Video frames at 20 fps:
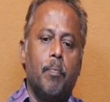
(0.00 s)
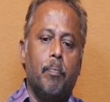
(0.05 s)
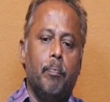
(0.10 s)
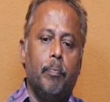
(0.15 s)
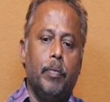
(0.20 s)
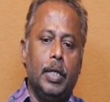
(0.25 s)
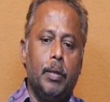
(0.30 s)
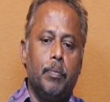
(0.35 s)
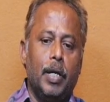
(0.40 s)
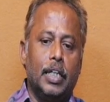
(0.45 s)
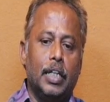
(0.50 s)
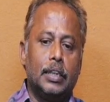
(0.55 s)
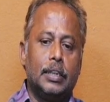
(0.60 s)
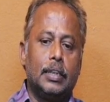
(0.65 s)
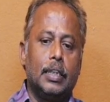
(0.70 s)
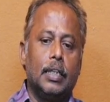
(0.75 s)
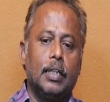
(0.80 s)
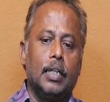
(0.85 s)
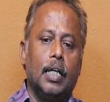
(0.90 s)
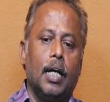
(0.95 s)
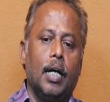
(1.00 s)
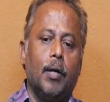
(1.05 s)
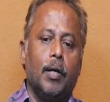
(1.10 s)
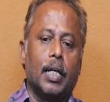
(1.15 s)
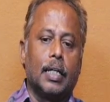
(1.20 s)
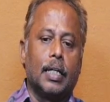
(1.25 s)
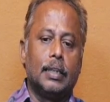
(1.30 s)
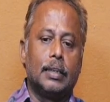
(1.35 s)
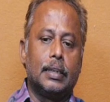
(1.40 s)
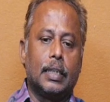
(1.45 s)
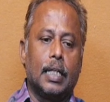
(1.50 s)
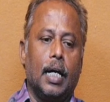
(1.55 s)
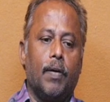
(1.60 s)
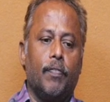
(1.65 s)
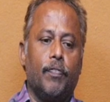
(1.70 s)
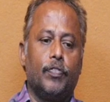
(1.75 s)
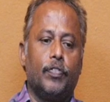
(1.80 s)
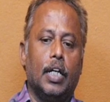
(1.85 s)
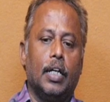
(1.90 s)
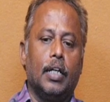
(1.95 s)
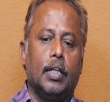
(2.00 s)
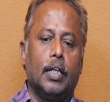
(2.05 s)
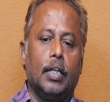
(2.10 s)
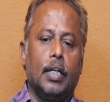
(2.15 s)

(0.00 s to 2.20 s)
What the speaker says: minimize the risk of the